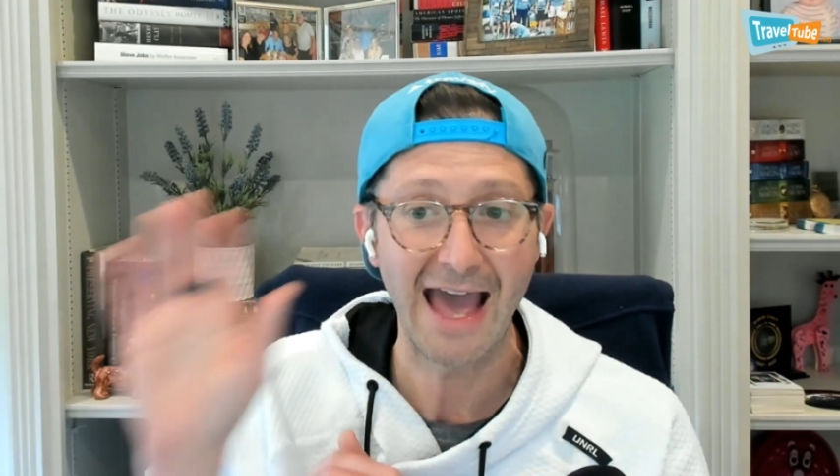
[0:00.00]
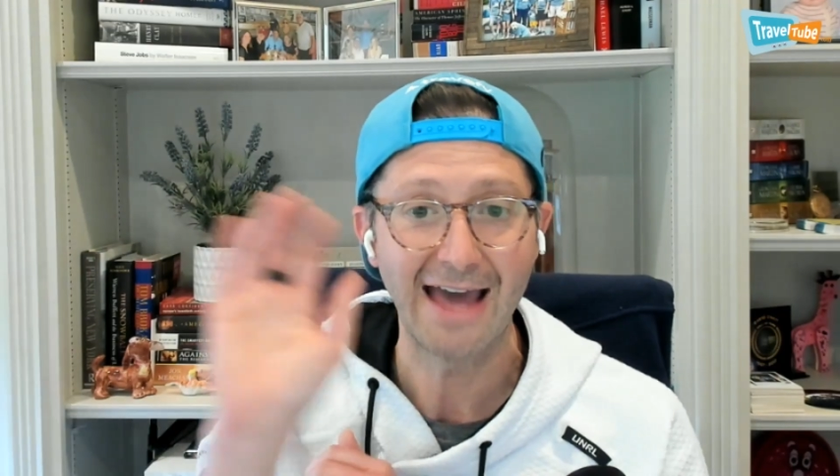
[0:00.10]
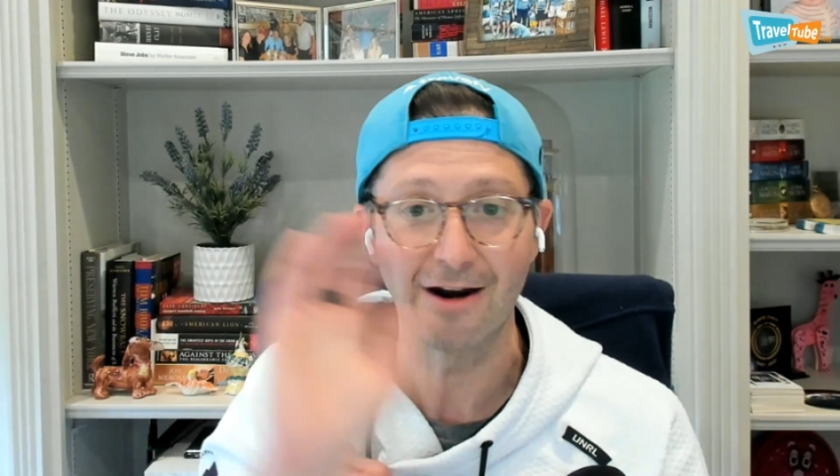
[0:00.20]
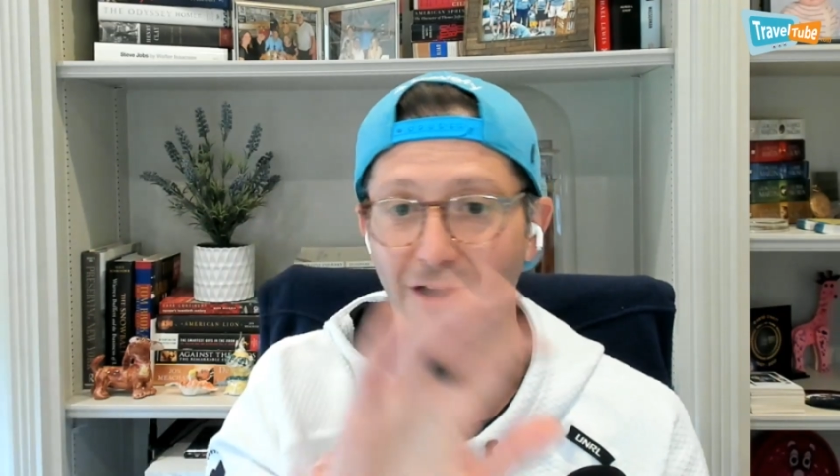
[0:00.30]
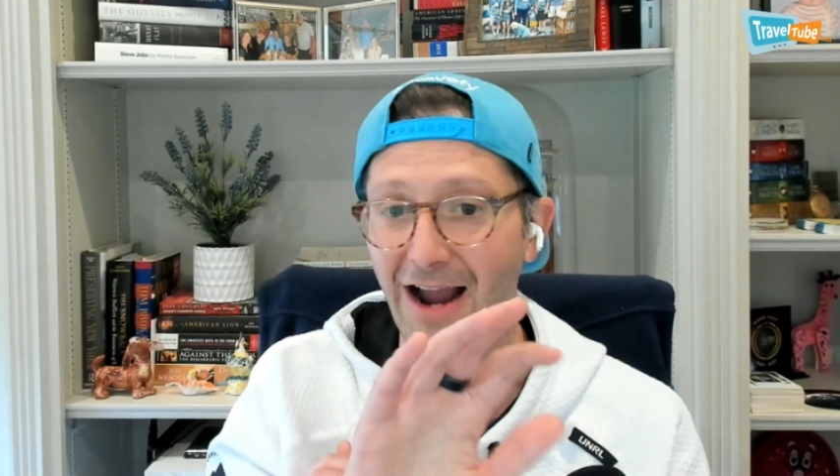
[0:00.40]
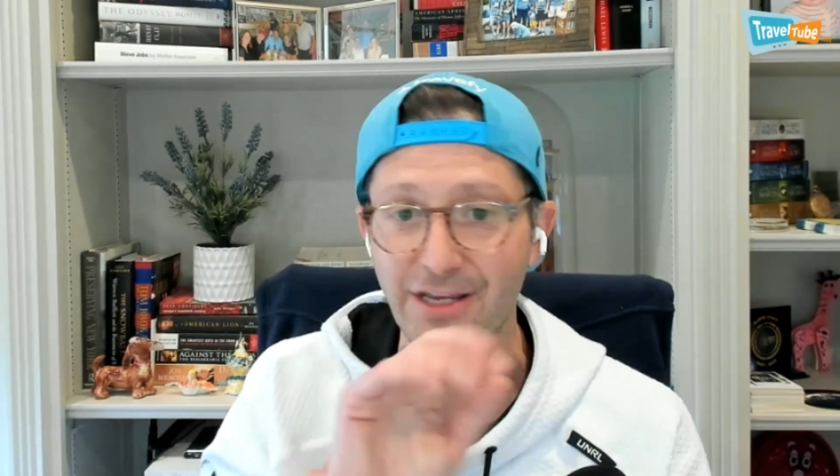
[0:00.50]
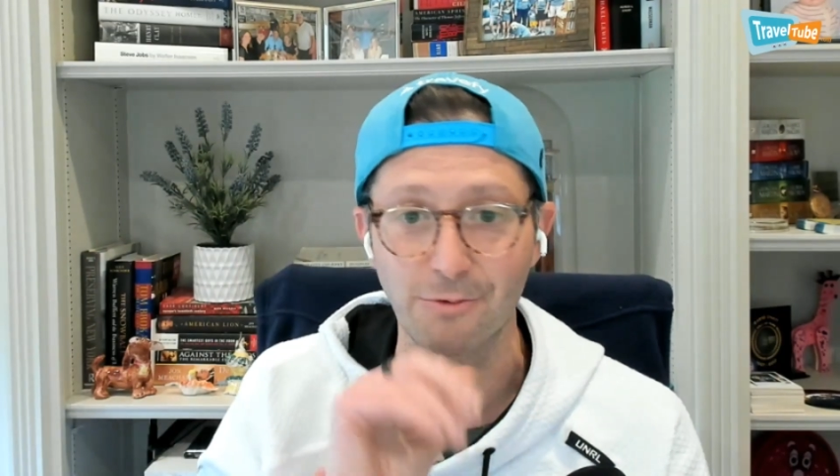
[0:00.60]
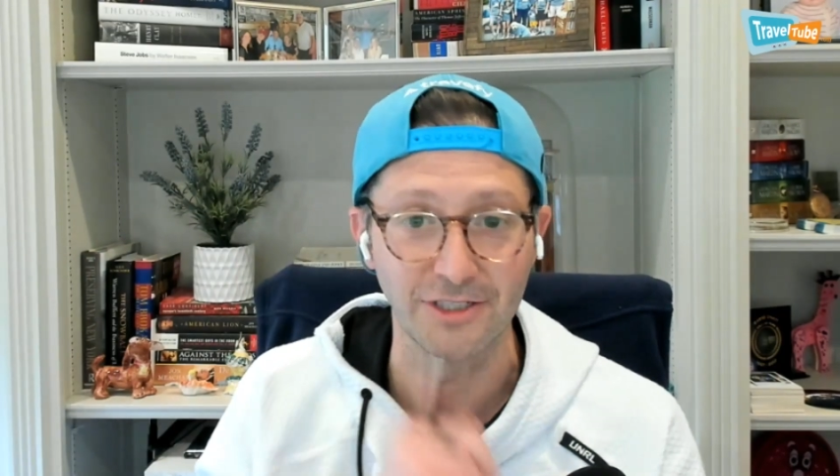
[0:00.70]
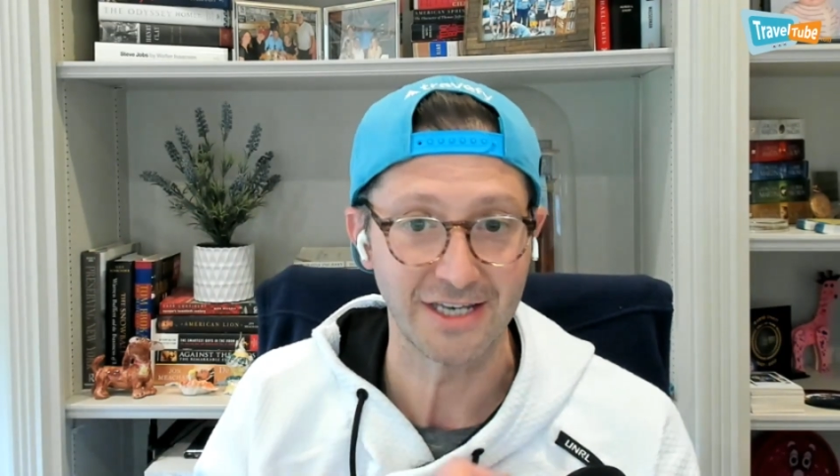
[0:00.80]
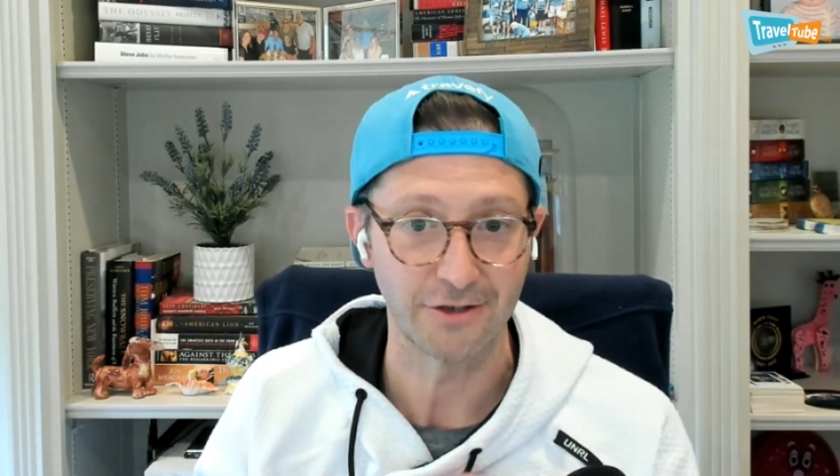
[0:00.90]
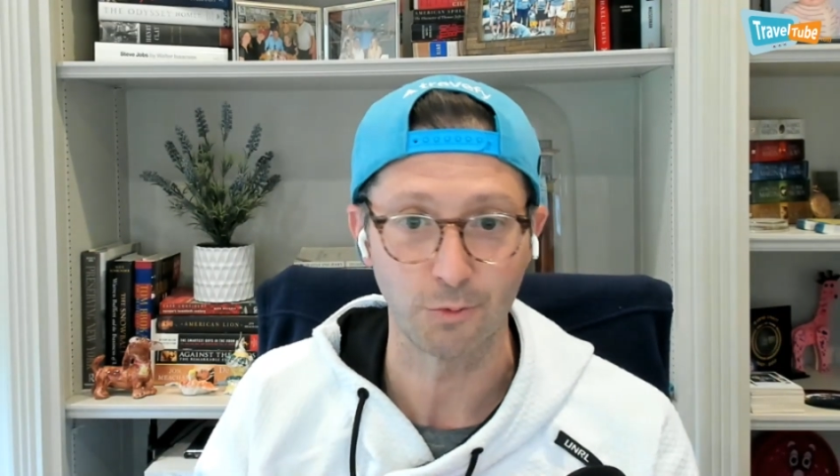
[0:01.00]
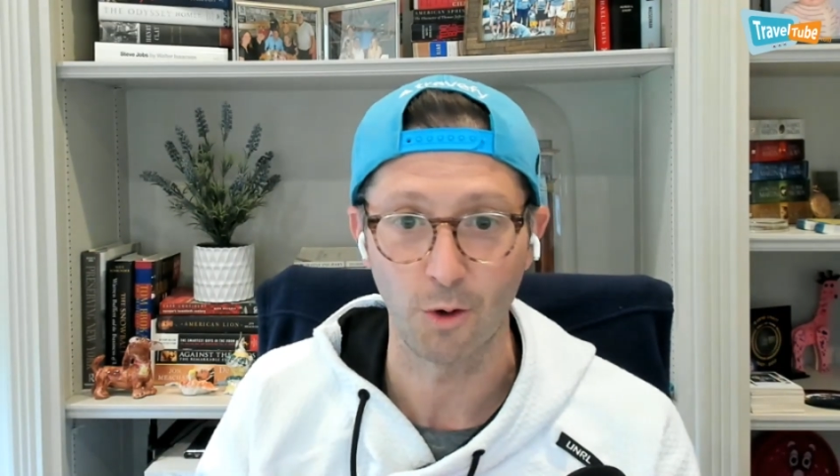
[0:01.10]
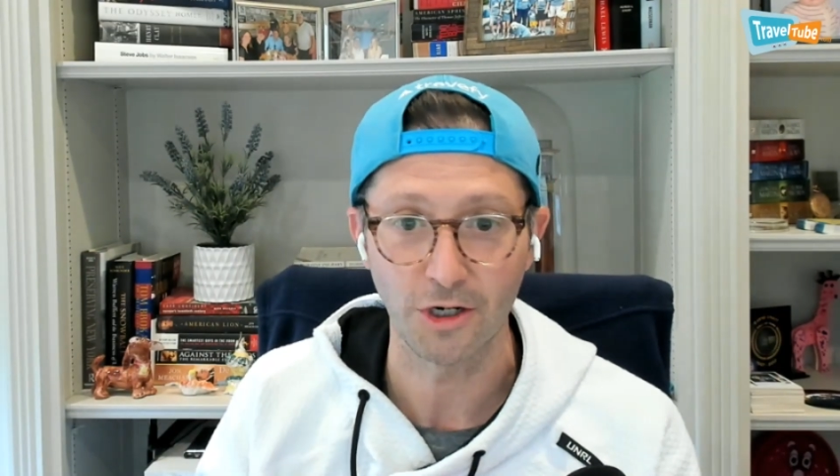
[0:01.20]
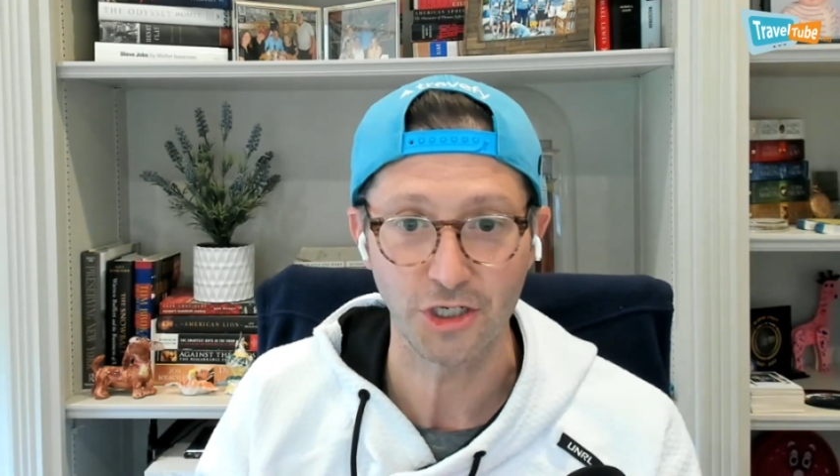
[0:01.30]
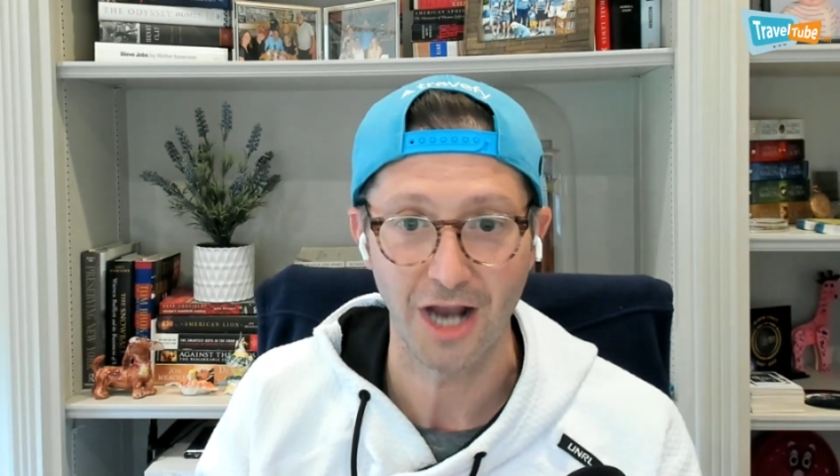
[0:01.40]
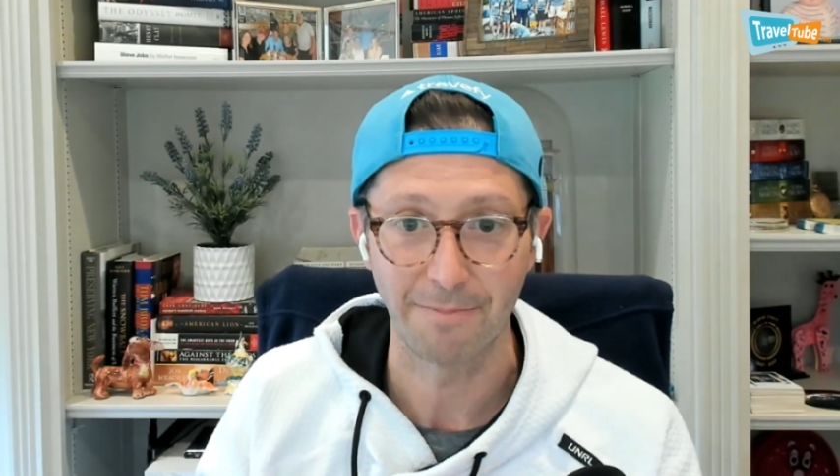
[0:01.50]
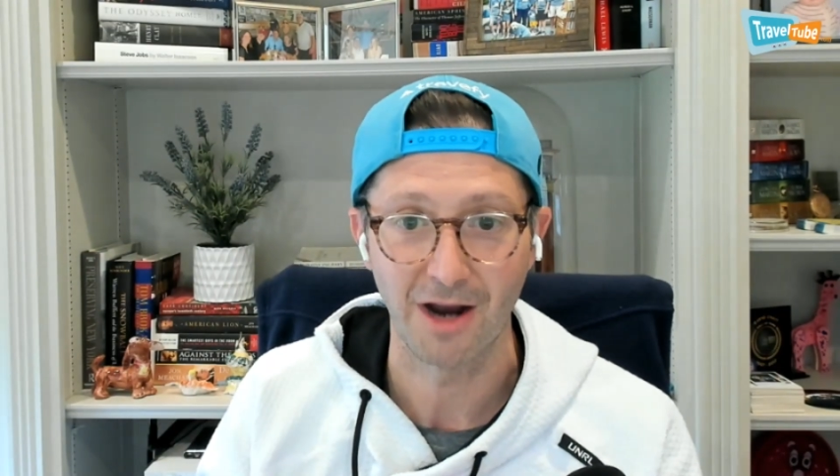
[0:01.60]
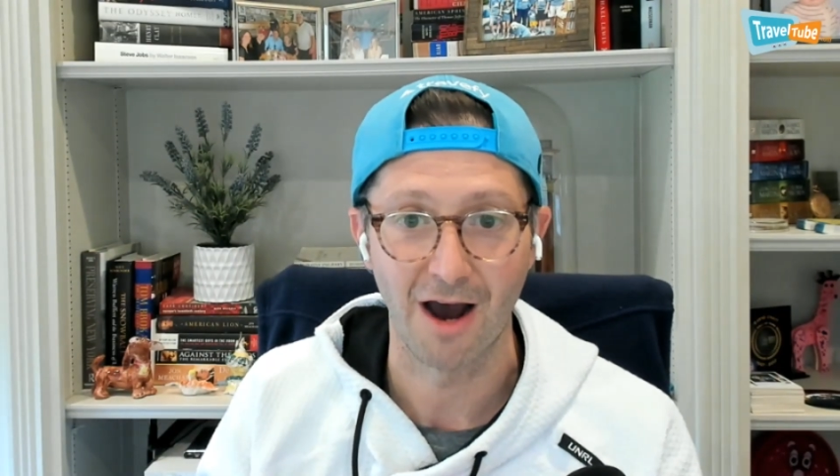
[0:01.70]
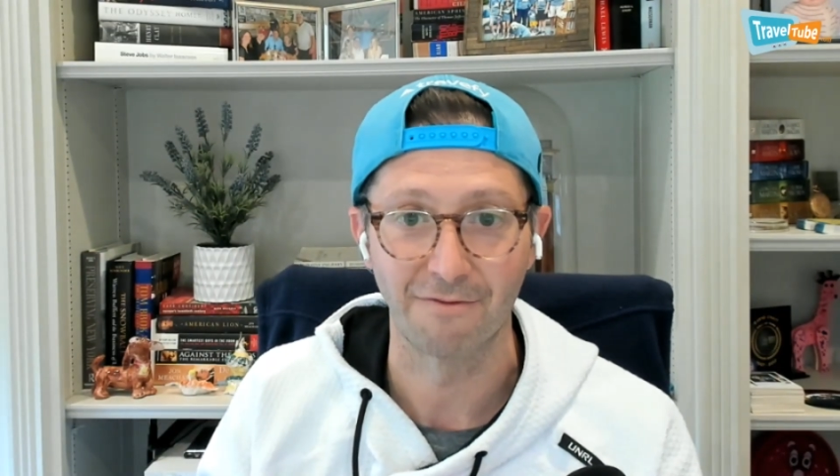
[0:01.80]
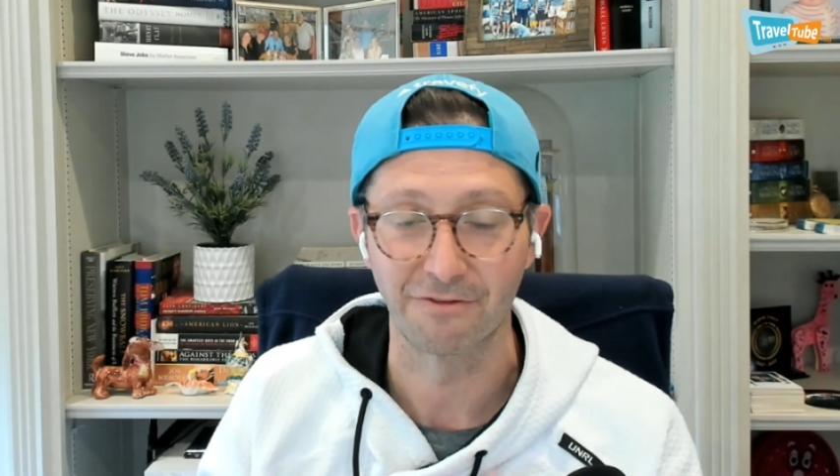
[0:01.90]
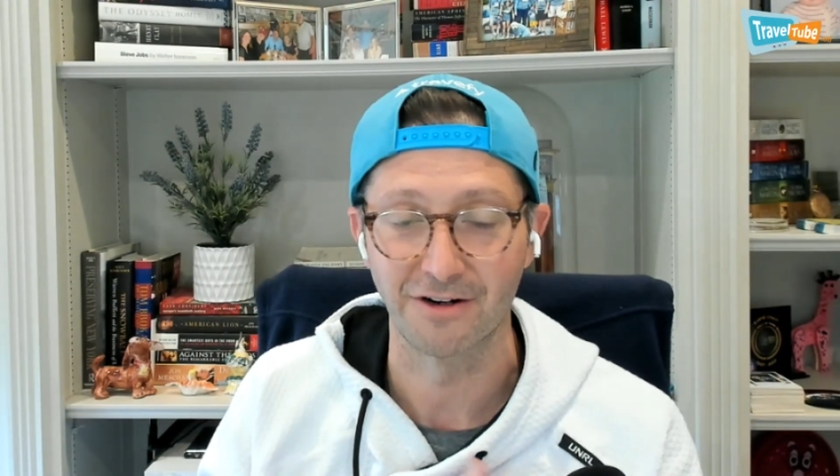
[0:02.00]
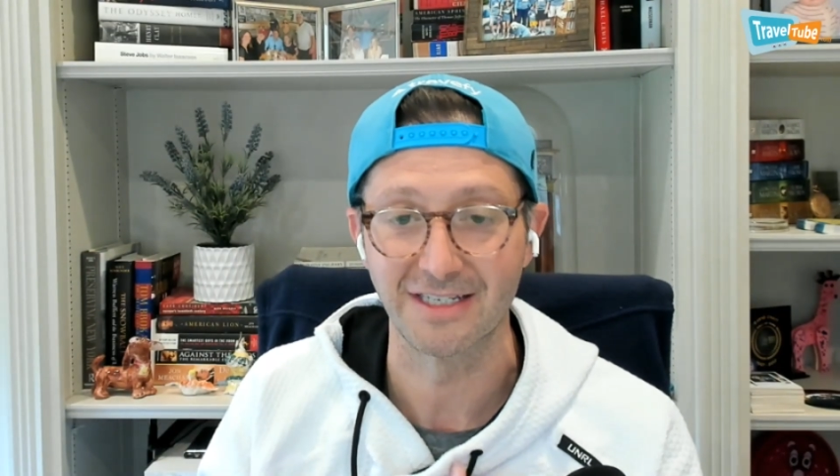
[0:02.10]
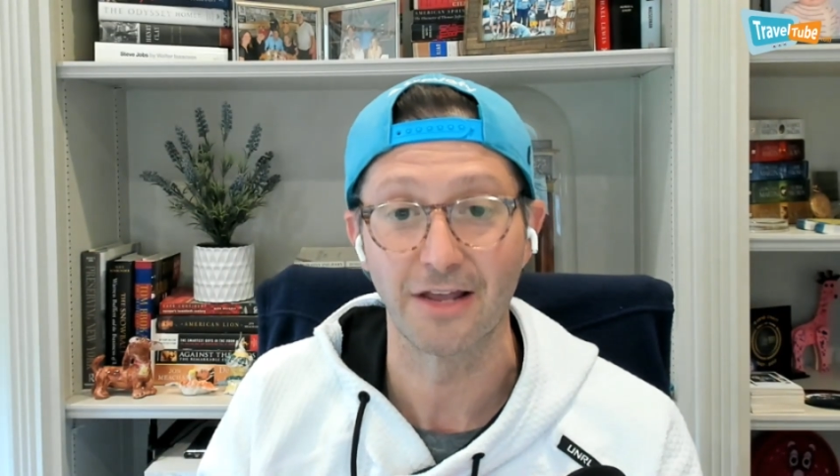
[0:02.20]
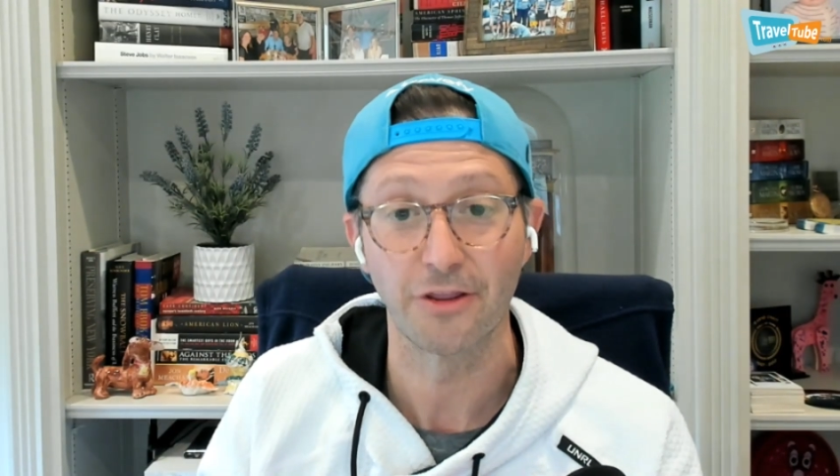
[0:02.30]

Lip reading: our annual sales workshop conference and other